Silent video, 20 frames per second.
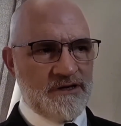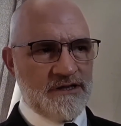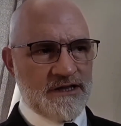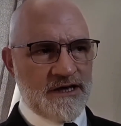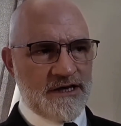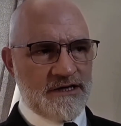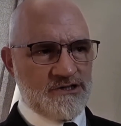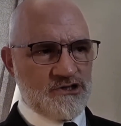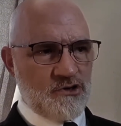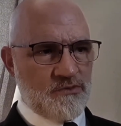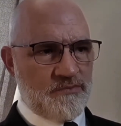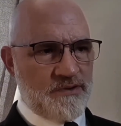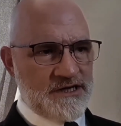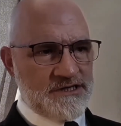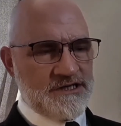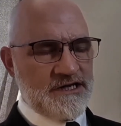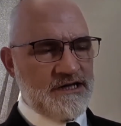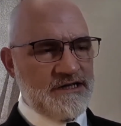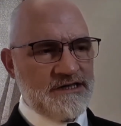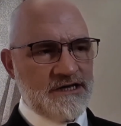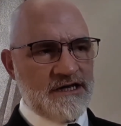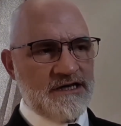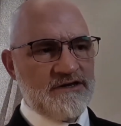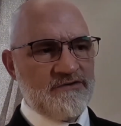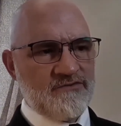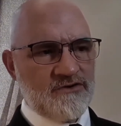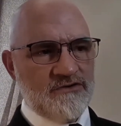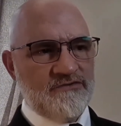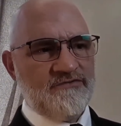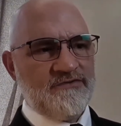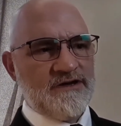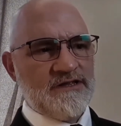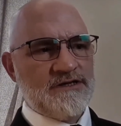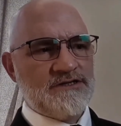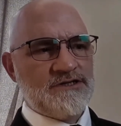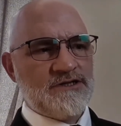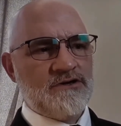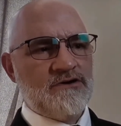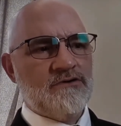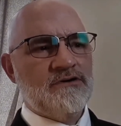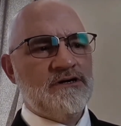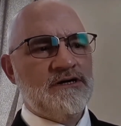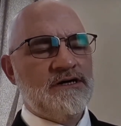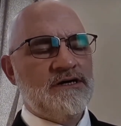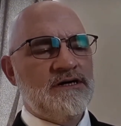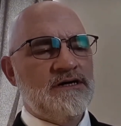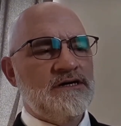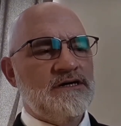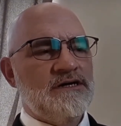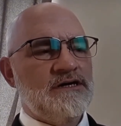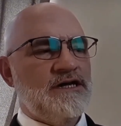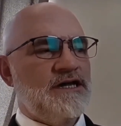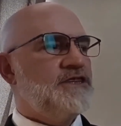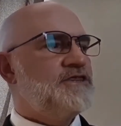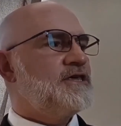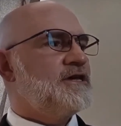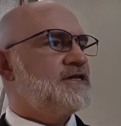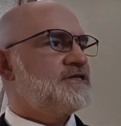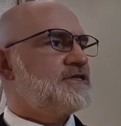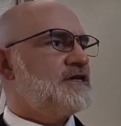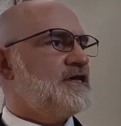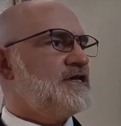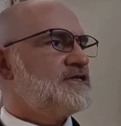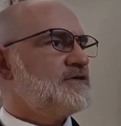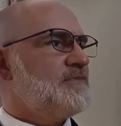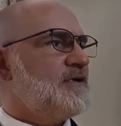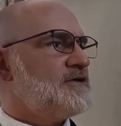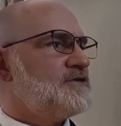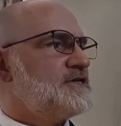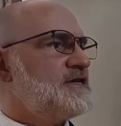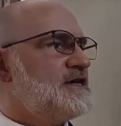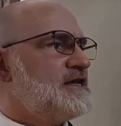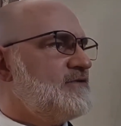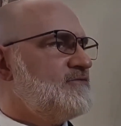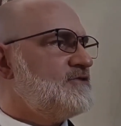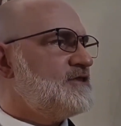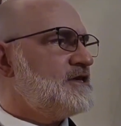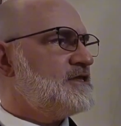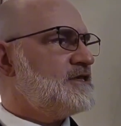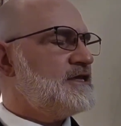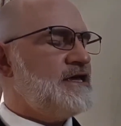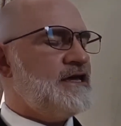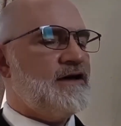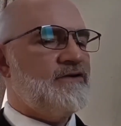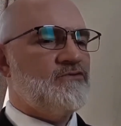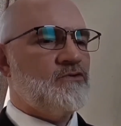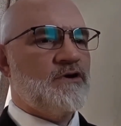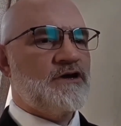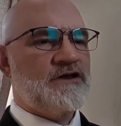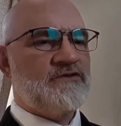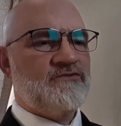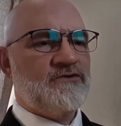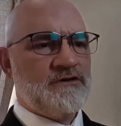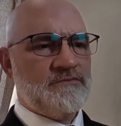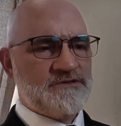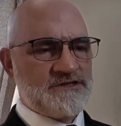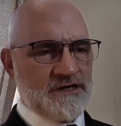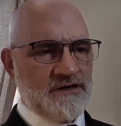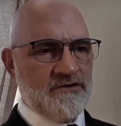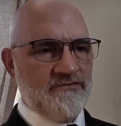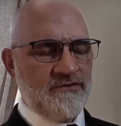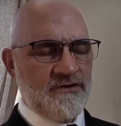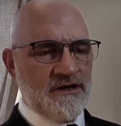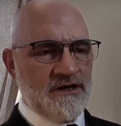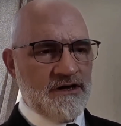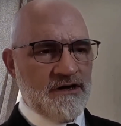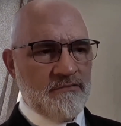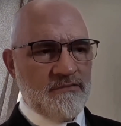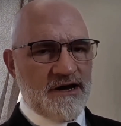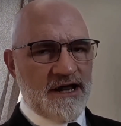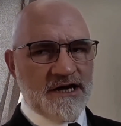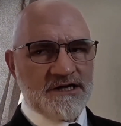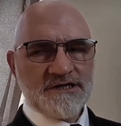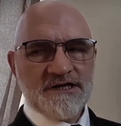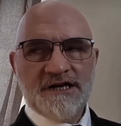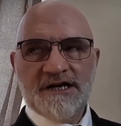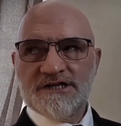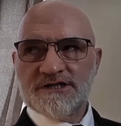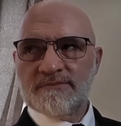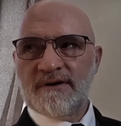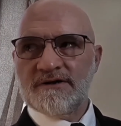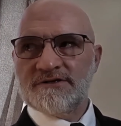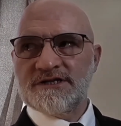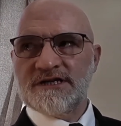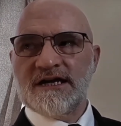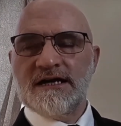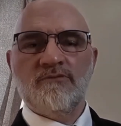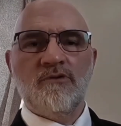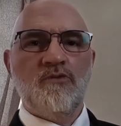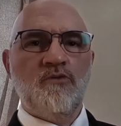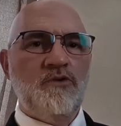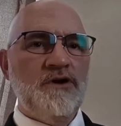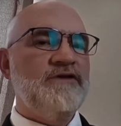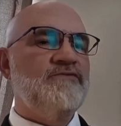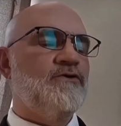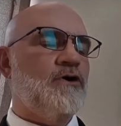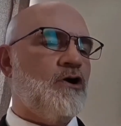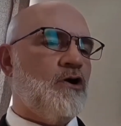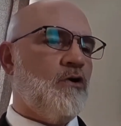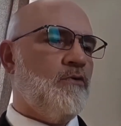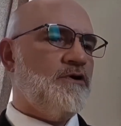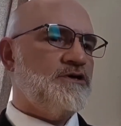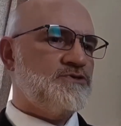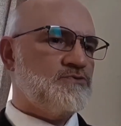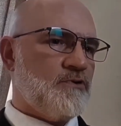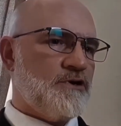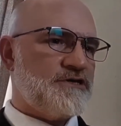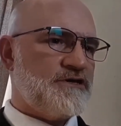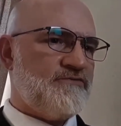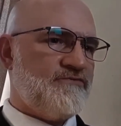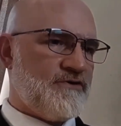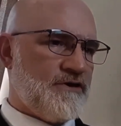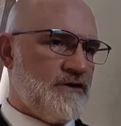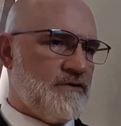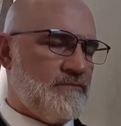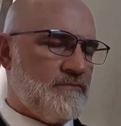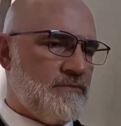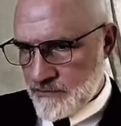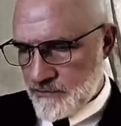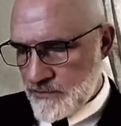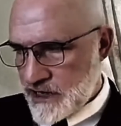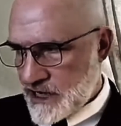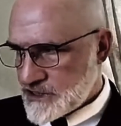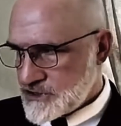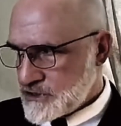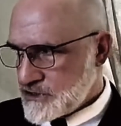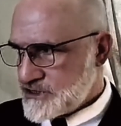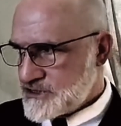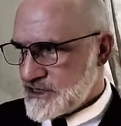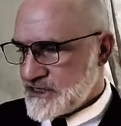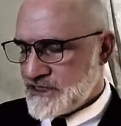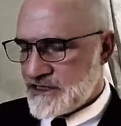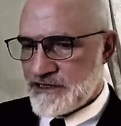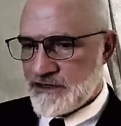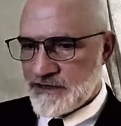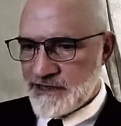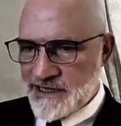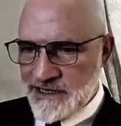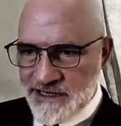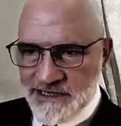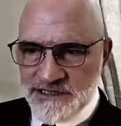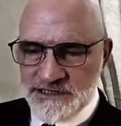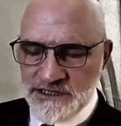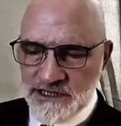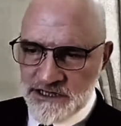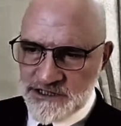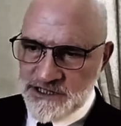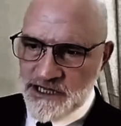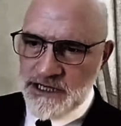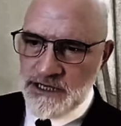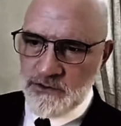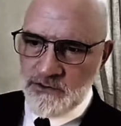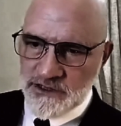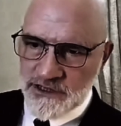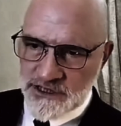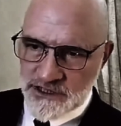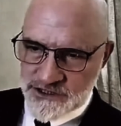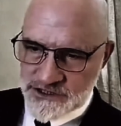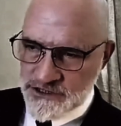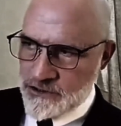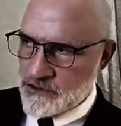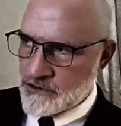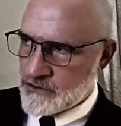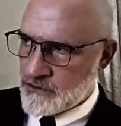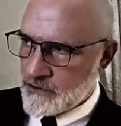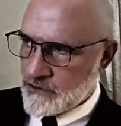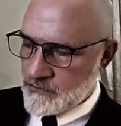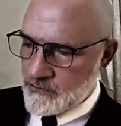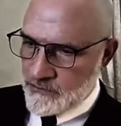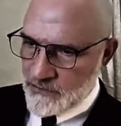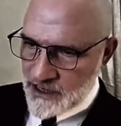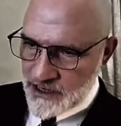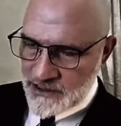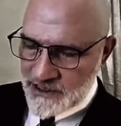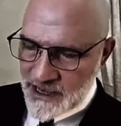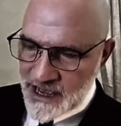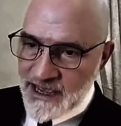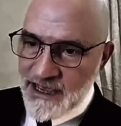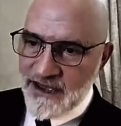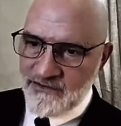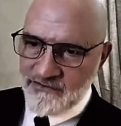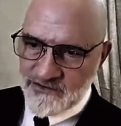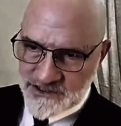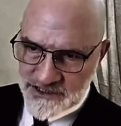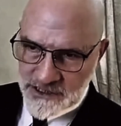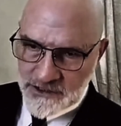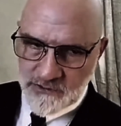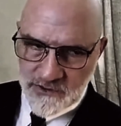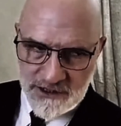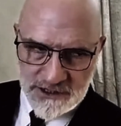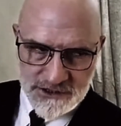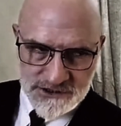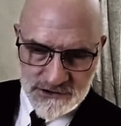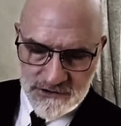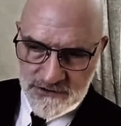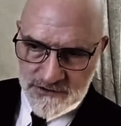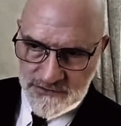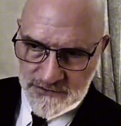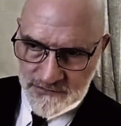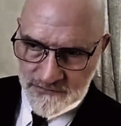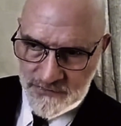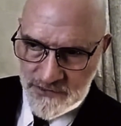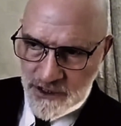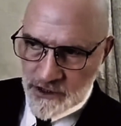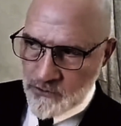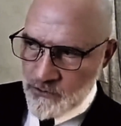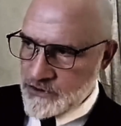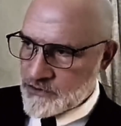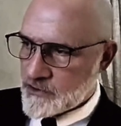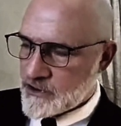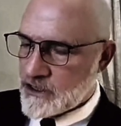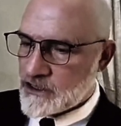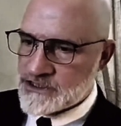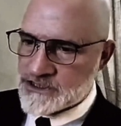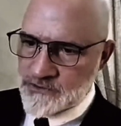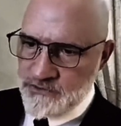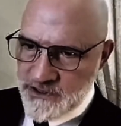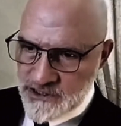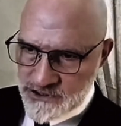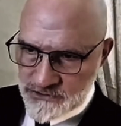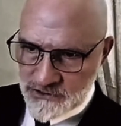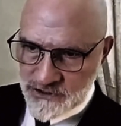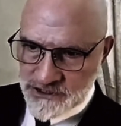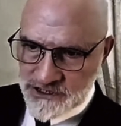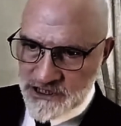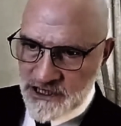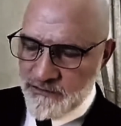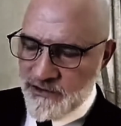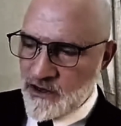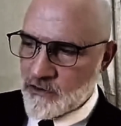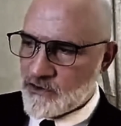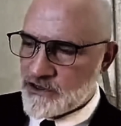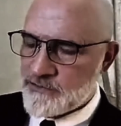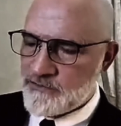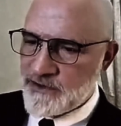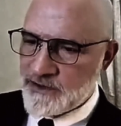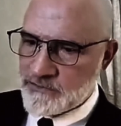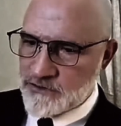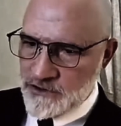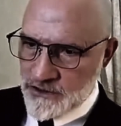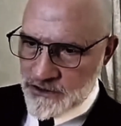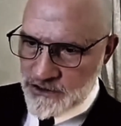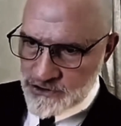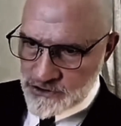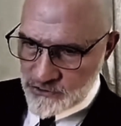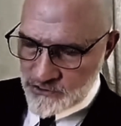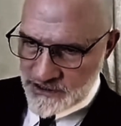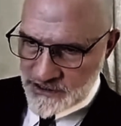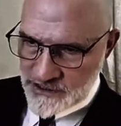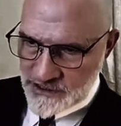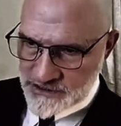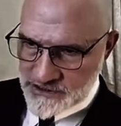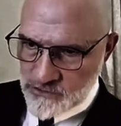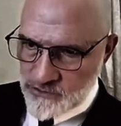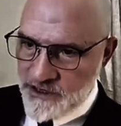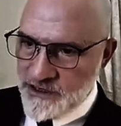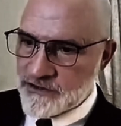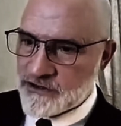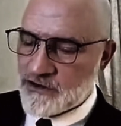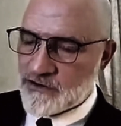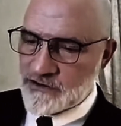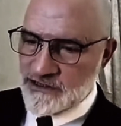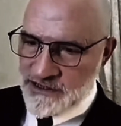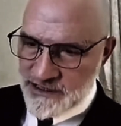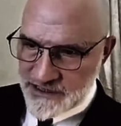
like Joe Pesci at the end of Goodfellas, you know? He thinks that he's about to get everything that he ever wanted for himself, but actually he's about to get what we've always wanted for him. But I should say that there is a genuine concern. I have a genuine concern with regards to reconstruction about what the people are going to do in Gaza, where they're going to